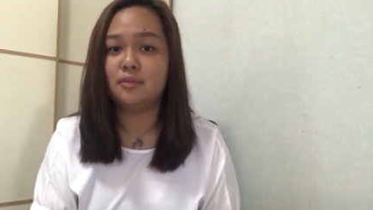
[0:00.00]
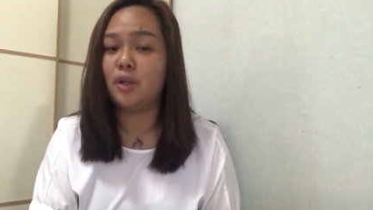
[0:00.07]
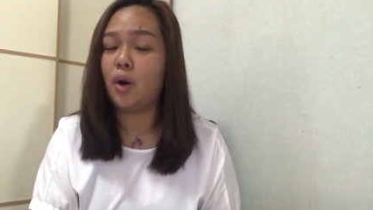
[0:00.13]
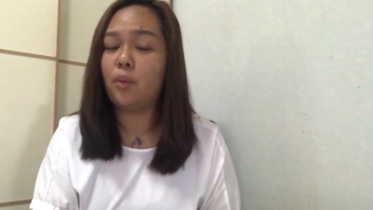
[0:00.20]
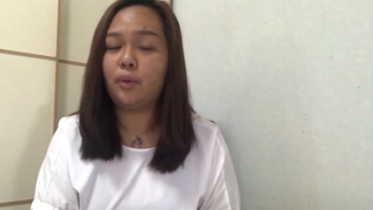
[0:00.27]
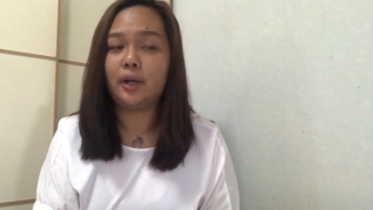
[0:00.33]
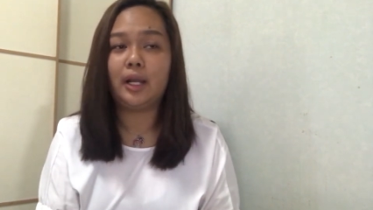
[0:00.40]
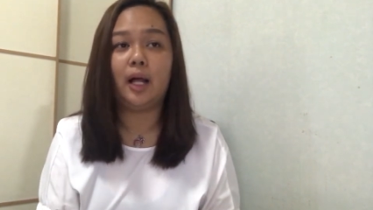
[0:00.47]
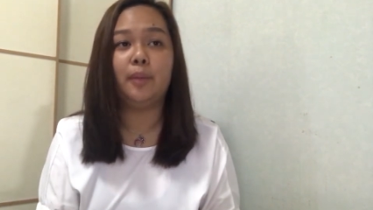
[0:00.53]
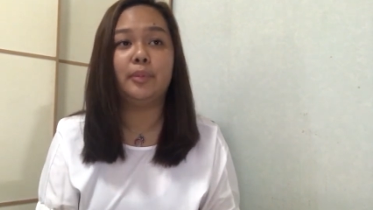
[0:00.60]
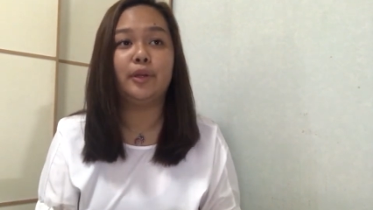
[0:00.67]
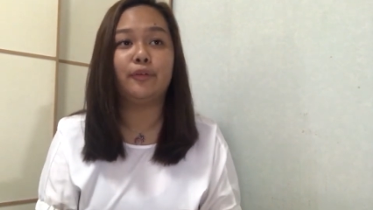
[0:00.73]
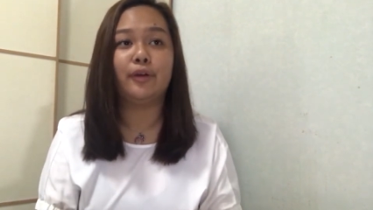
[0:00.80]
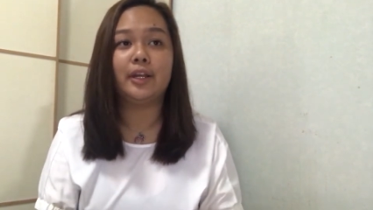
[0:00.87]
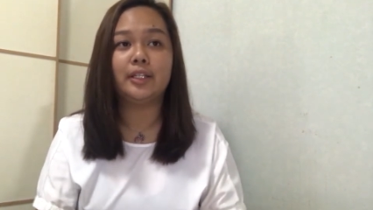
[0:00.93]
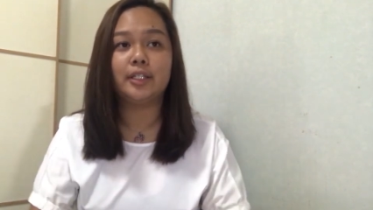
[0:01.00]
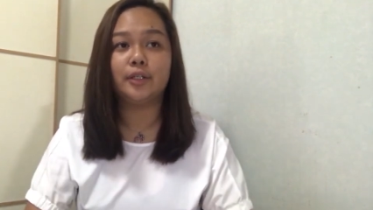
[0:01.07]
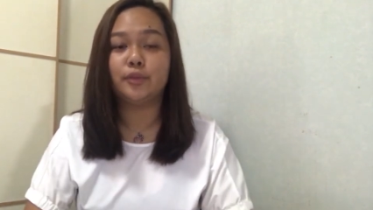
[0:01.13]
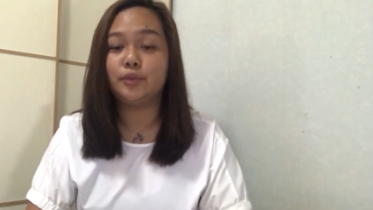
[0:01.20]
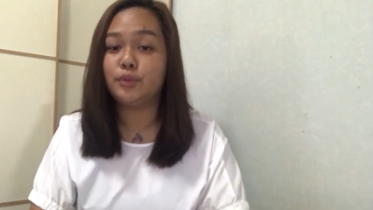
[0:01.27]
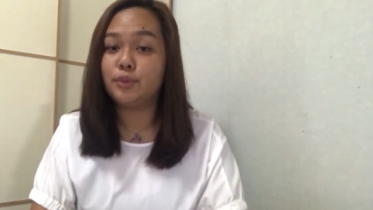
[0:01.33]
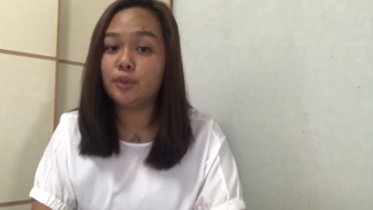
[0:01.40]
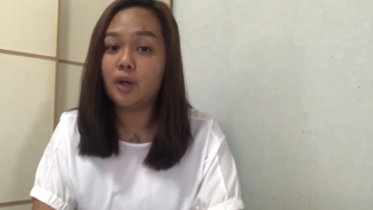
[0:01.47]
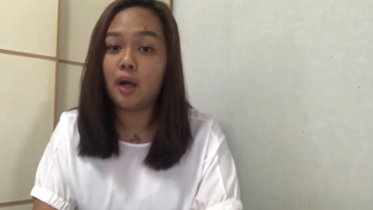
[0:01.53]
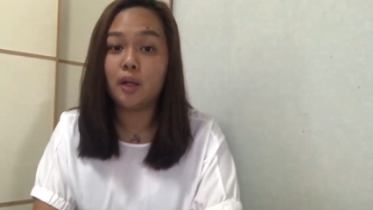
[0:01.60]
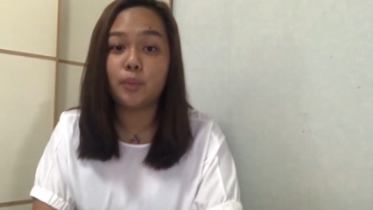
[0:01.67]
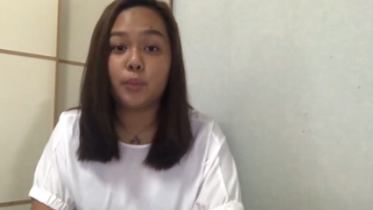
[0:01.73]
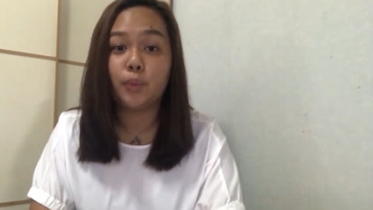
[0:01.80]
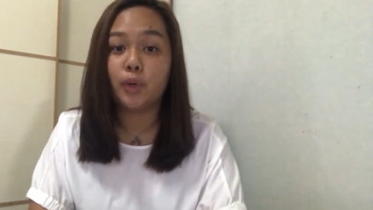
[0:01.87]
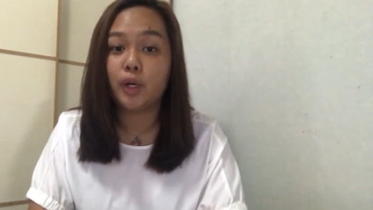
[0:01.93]
Don't worry, I'll be right here. Do
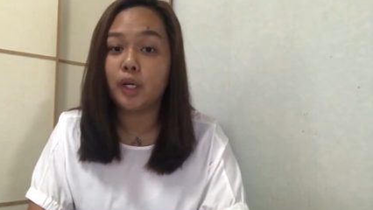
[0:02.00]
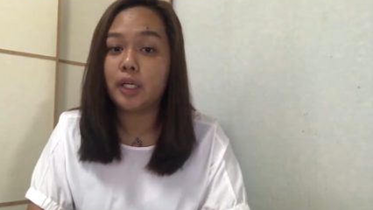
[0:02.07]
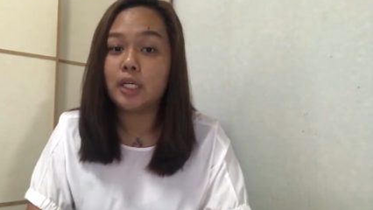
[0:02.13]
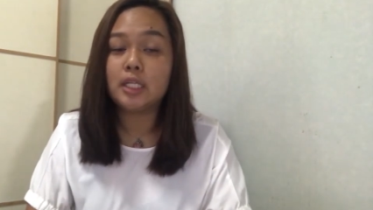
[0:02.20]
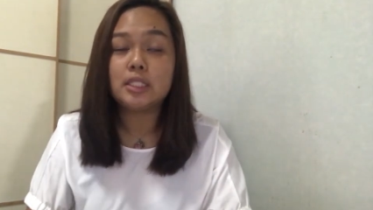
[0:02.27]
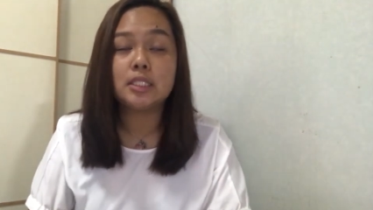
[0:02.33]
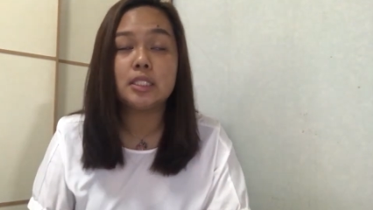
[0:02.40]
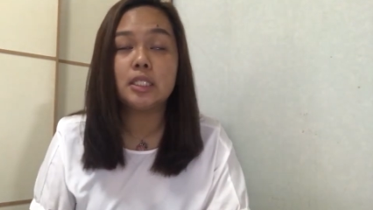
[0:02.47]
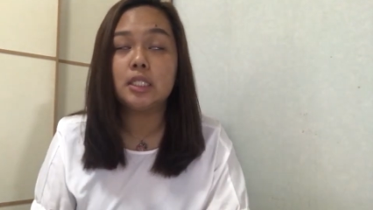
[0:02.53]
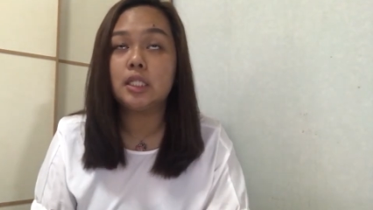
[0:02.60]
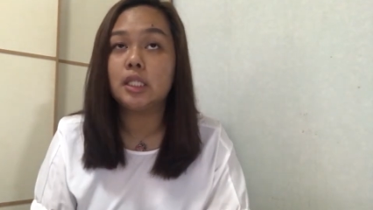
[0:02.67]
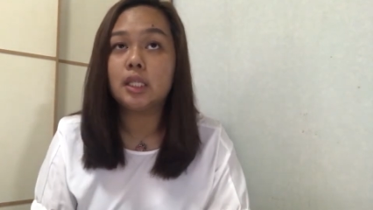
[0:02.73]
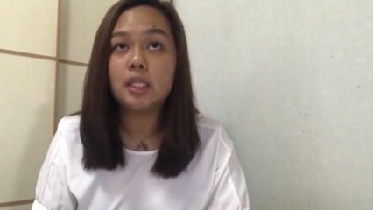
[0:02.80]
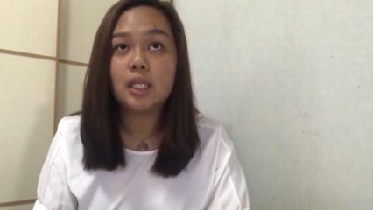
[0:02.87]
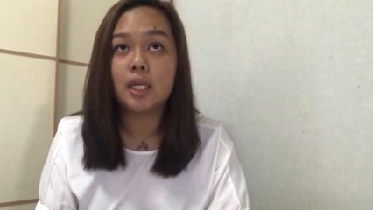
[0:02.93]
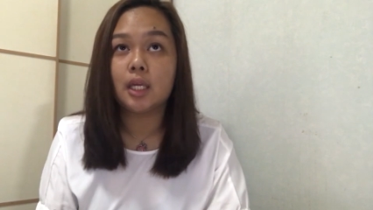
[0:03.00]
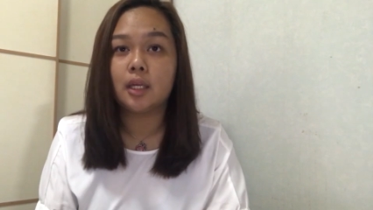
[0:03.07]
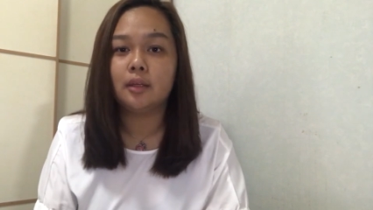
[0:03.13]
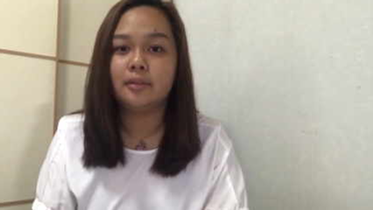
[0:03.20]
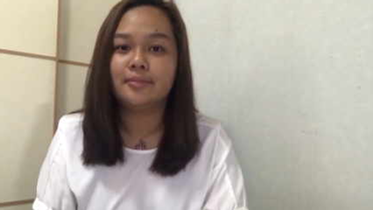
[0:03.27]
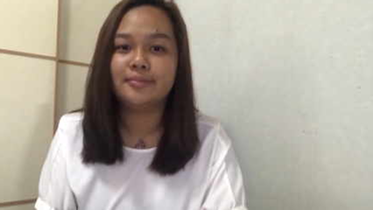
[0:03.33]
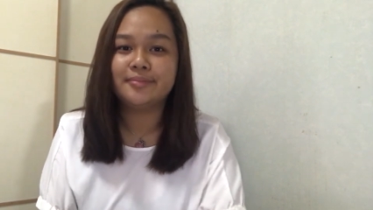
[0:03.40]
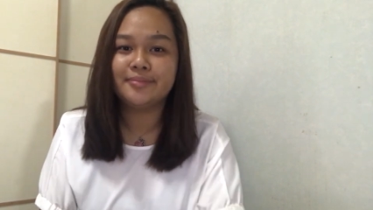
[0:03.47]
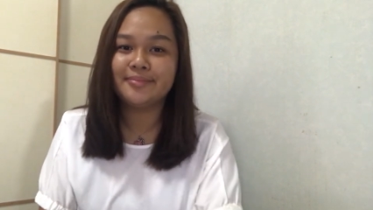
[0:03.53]
not worry a single thing.